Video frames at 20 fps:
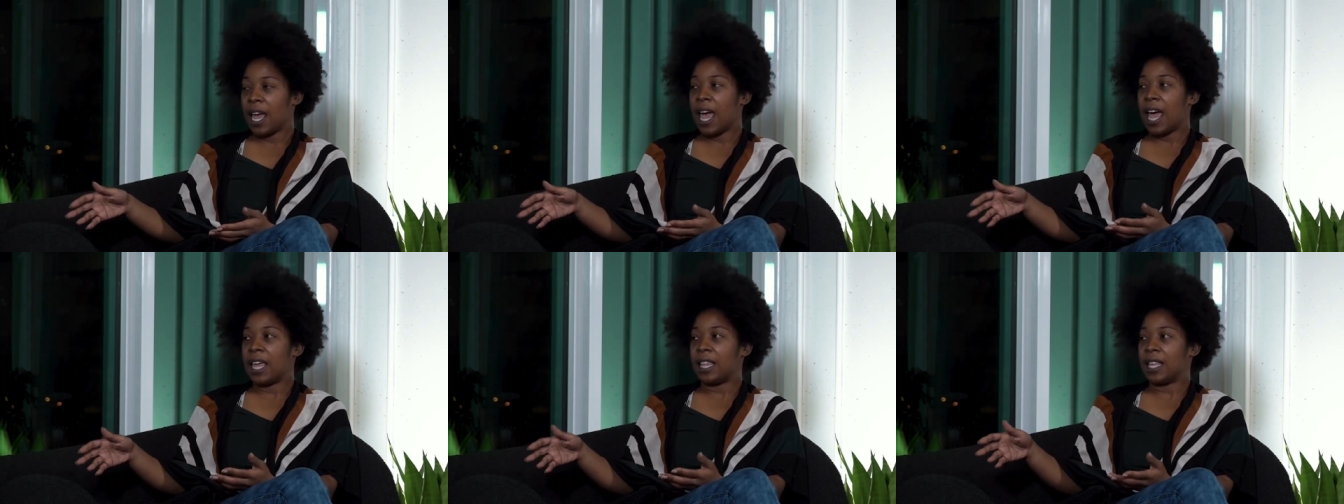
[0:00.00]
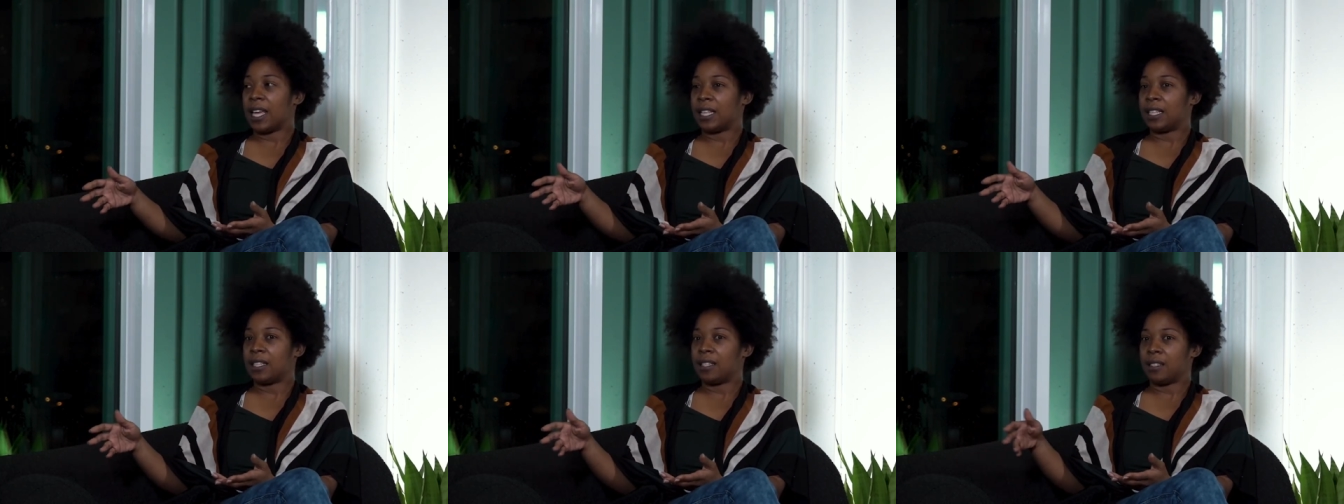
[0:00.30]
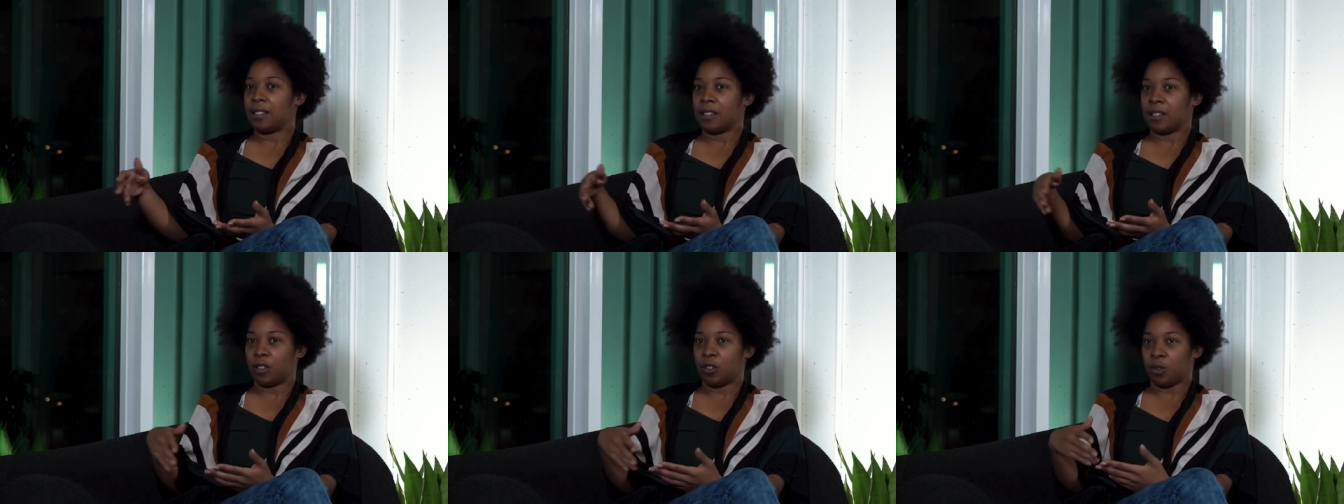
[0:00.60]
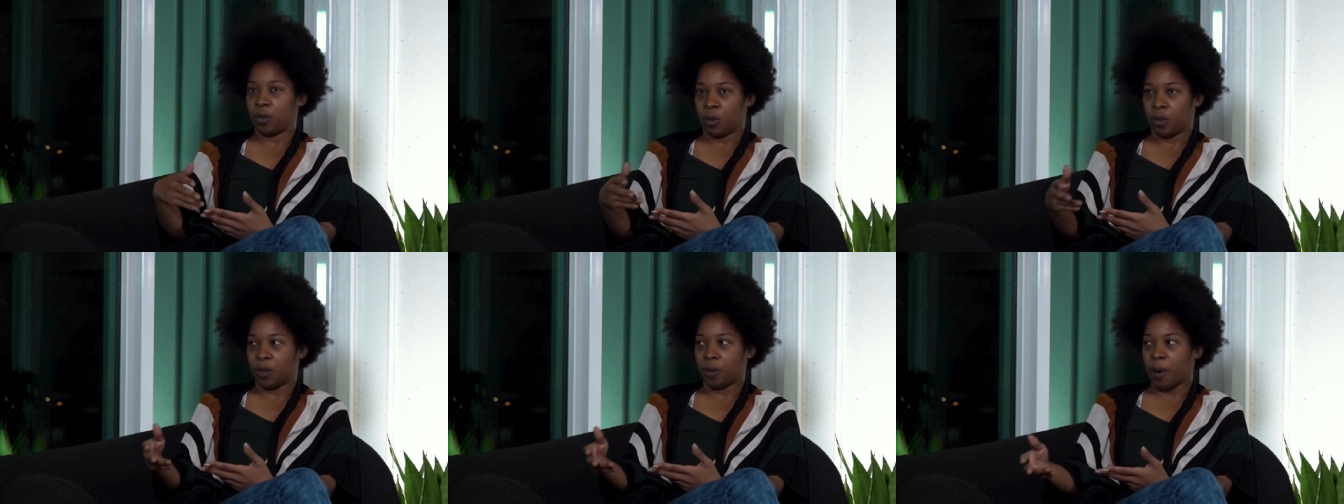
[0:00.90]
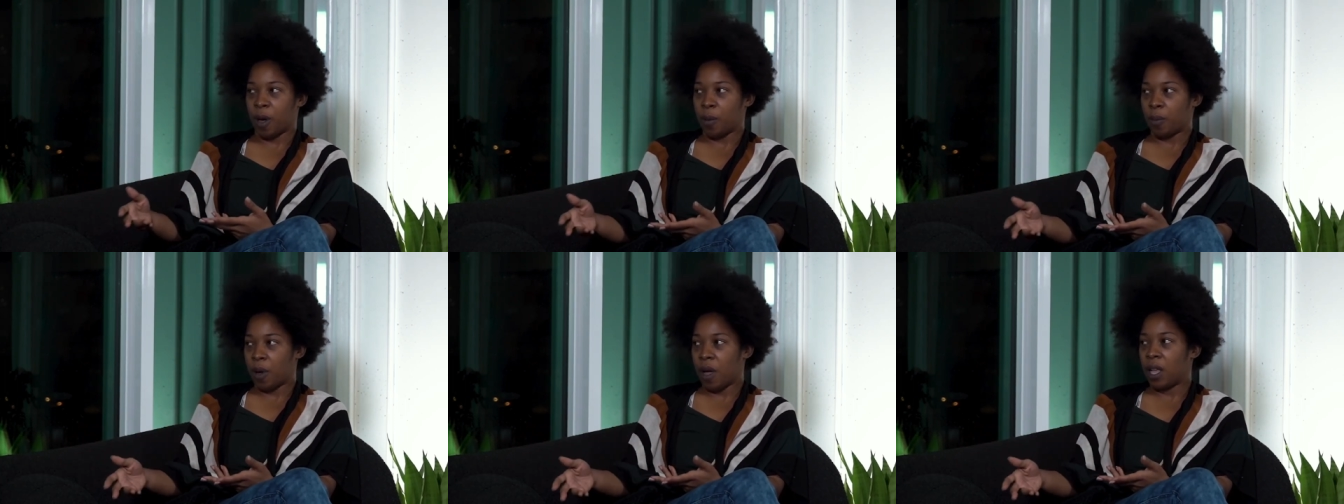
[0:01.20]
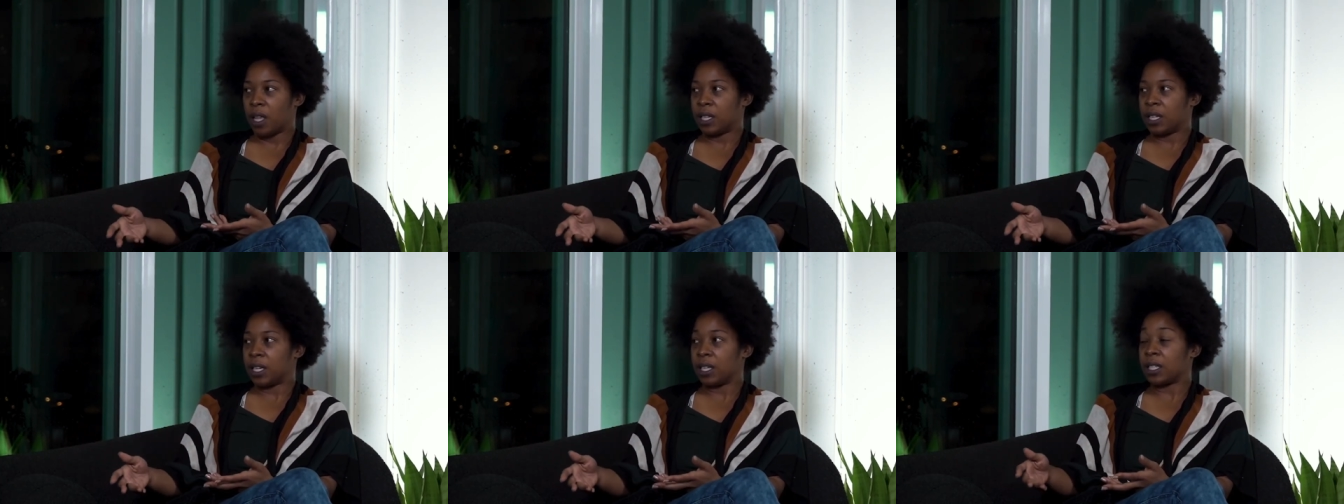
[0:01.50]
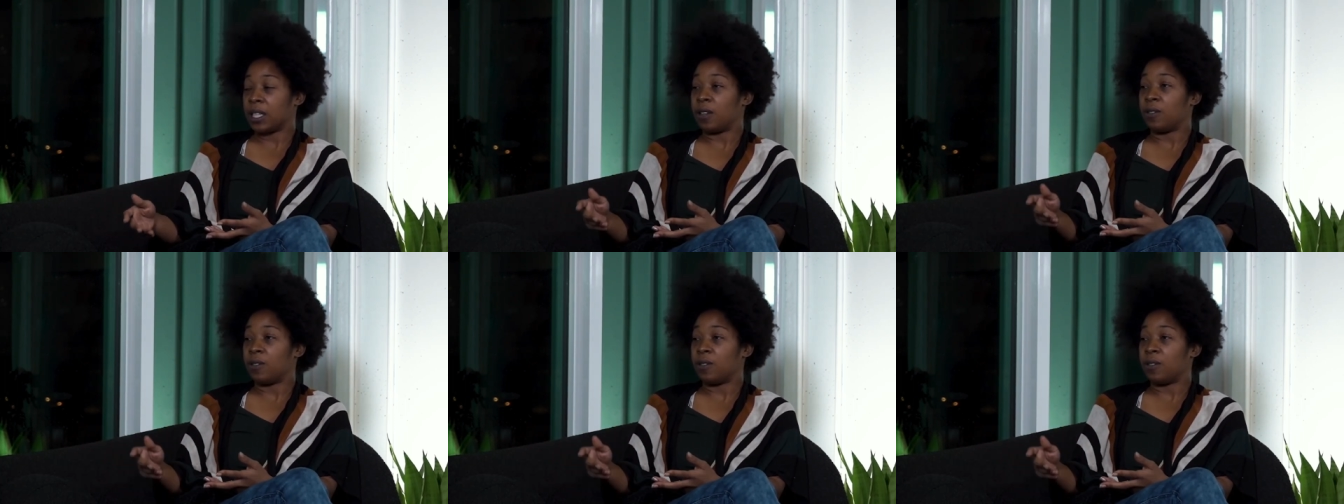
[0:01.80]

And that's the truth about politics.